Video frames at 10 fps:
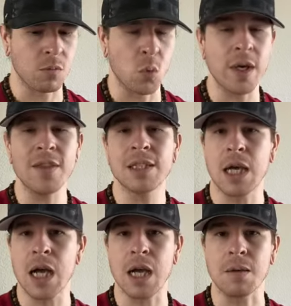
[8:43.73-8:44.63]
with
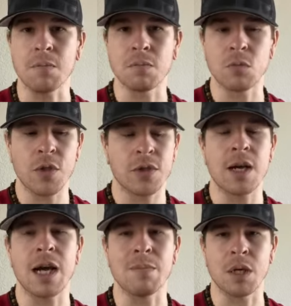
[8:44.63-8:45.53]
time,
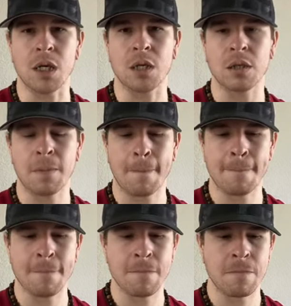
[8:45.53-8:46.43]
huh?
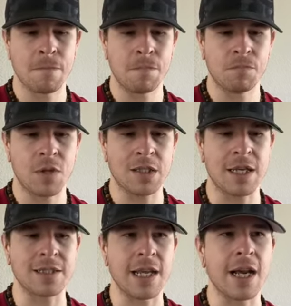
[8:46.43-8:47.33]
That's
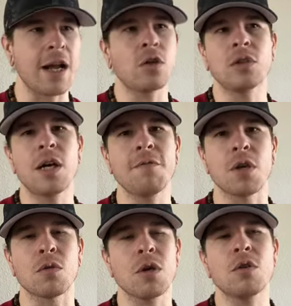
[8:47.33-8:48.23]
like saying, I don't love
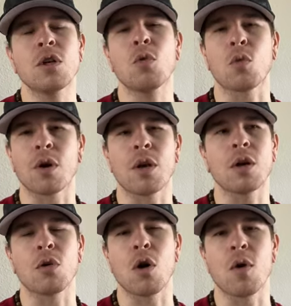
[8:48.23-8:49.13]
you. No, don't worry, I'll
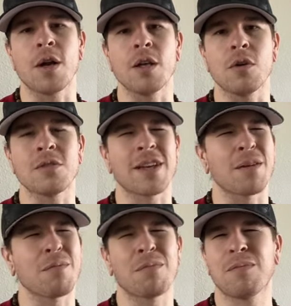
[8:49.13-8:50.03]
grow on you. It's like,